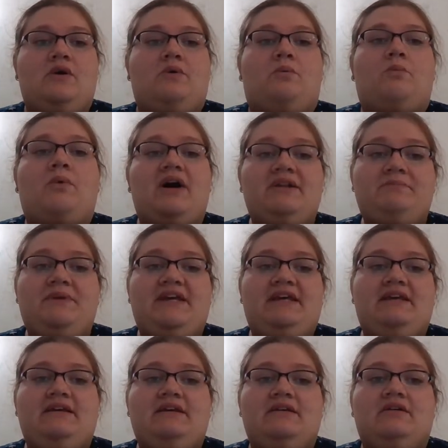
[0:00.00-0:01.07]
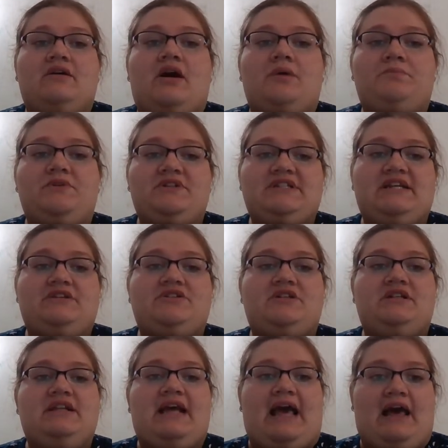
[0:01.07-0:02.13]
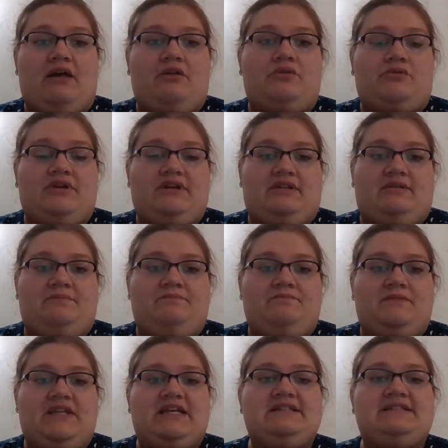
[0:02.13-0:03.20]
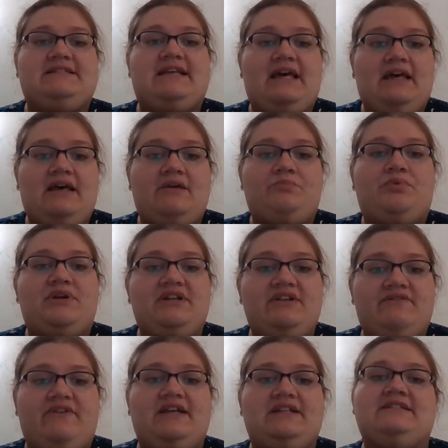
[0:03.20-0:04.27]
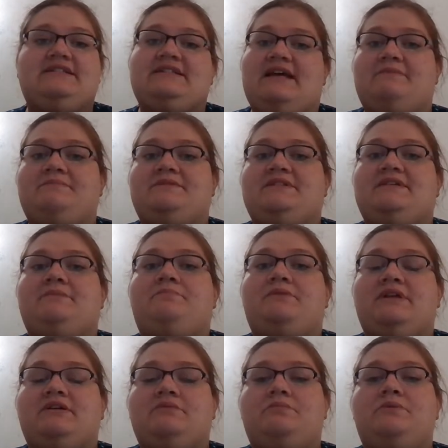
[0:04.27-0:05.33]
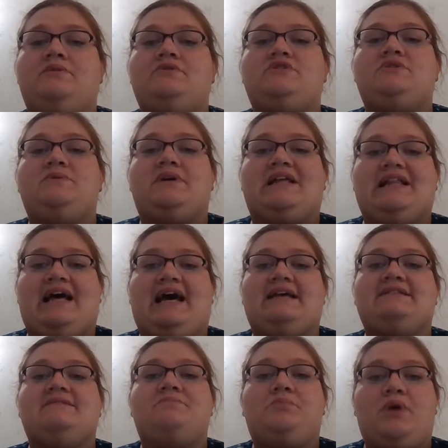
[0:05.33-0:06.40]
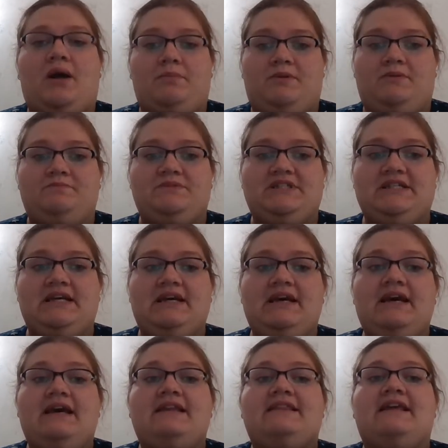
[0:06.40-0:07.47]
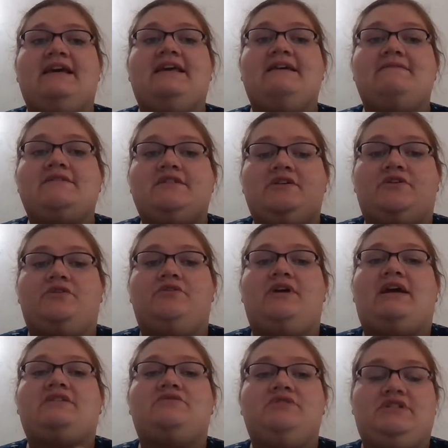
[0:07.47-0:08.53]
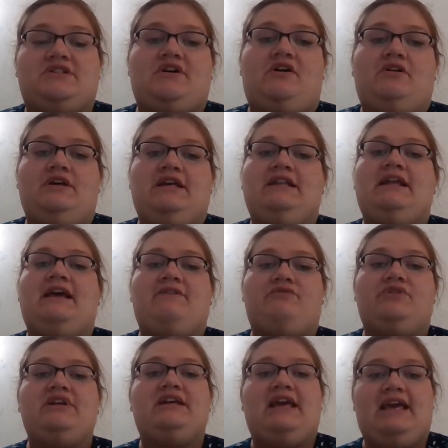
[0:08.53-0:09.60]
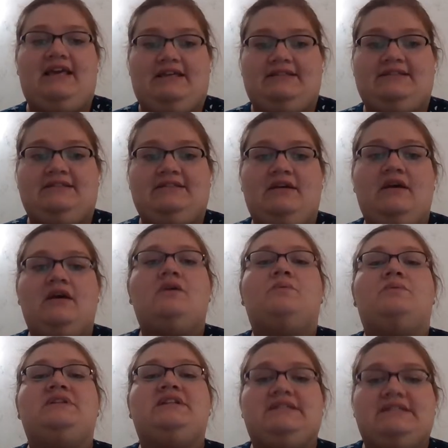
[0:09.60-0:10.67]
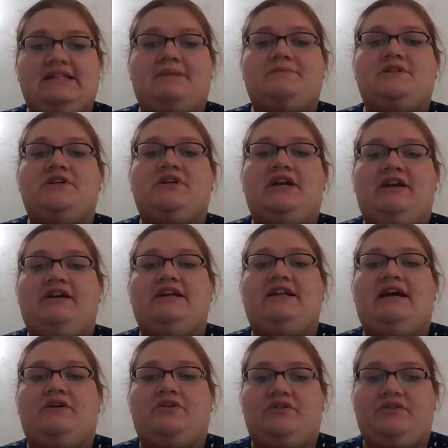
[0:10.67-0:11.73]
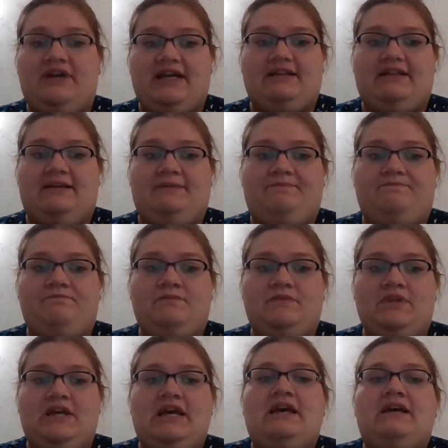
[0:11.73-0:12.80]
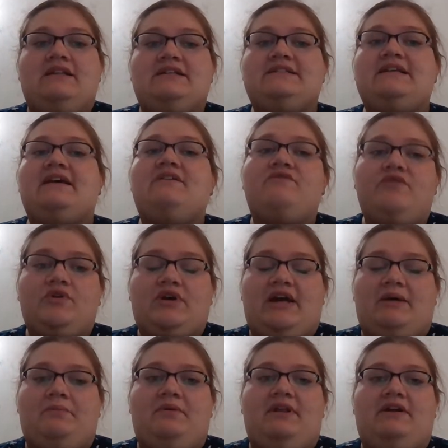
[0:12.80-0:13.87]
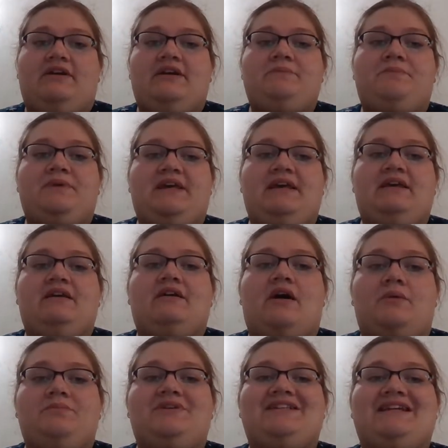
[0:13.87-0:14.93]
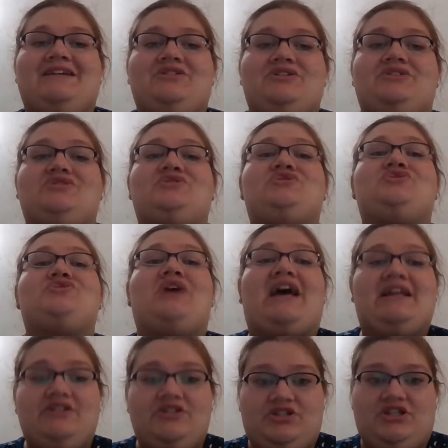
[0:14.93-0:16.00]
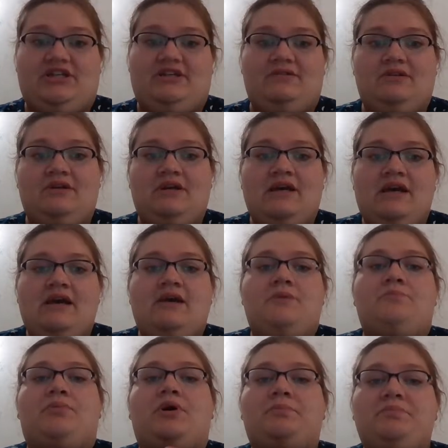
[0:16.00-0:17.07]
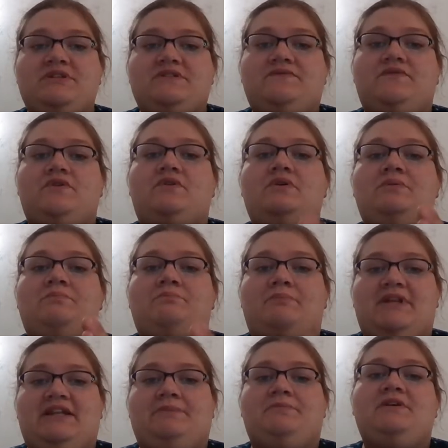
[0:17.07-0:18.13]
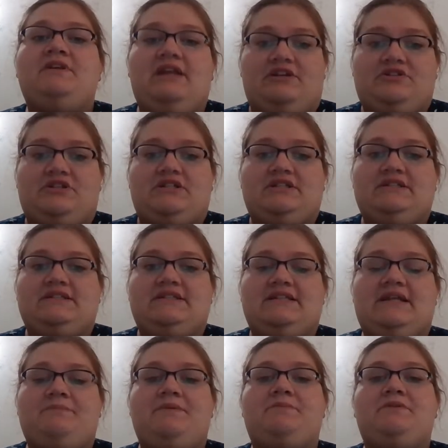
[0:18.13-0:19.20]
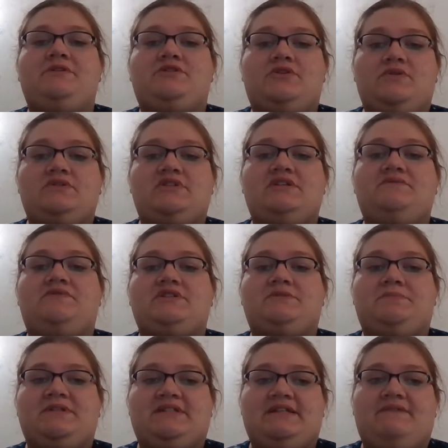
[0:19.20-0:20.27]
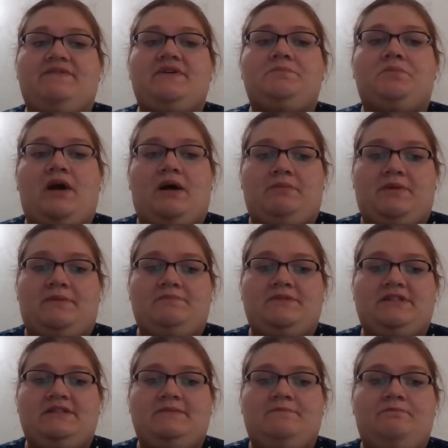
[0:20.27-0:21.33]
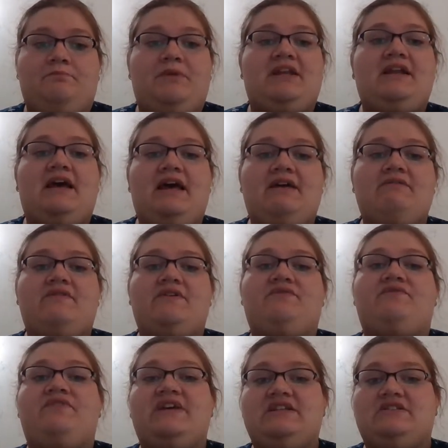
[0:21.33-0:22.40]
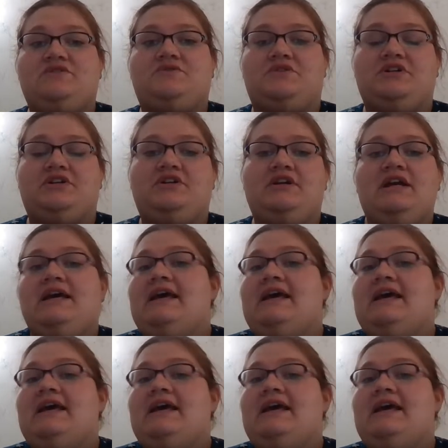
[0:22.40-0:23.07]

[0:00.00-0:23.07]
One being computation algorithm, a set of predefined steps applicable to a class of problems that gives the correct result in every case when the steps are carried out correctly. The second vocabulary being computation strategy, purposeful manipulations that may be chosen for specific problems, may not have a fixed order,